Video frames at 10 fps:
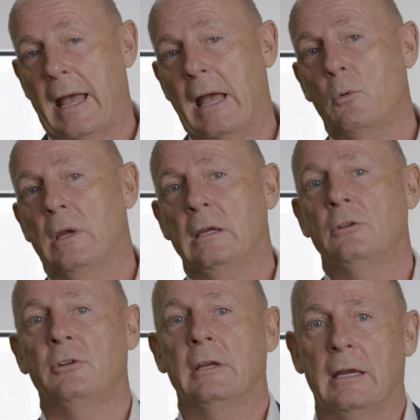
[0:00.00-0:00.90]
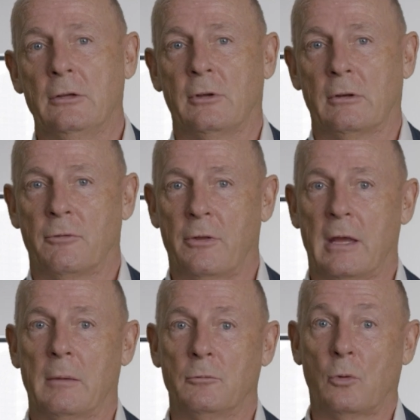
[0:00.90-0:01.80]
How easy is it for
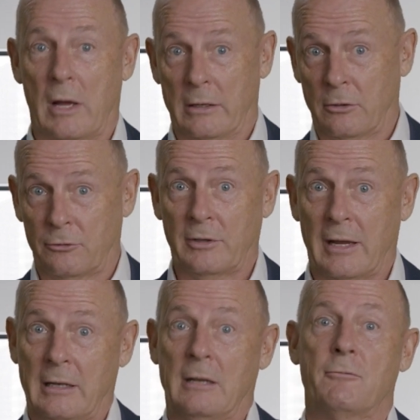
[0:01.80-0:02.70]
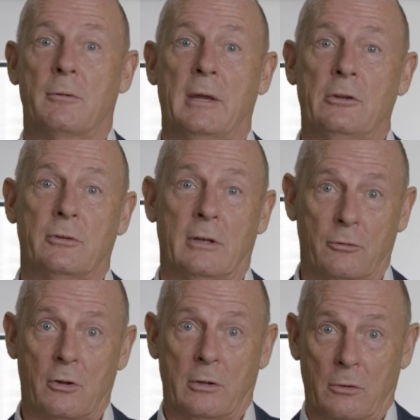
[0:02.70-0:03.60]
them to understand the information that's
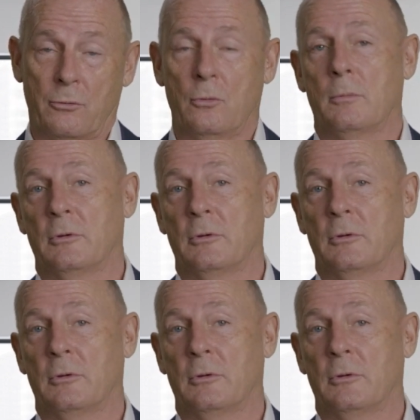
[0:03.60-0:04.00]
going through the